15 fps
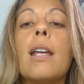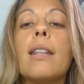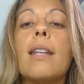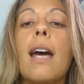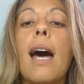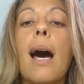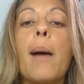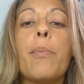
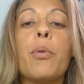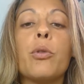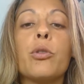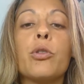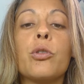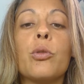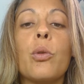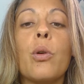the Apple
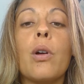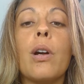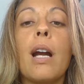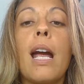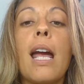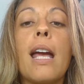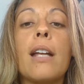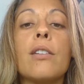
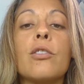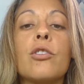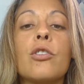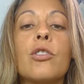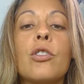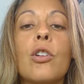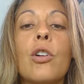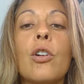Store and
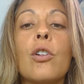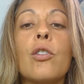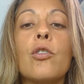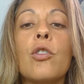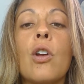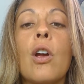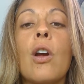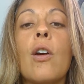
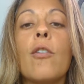search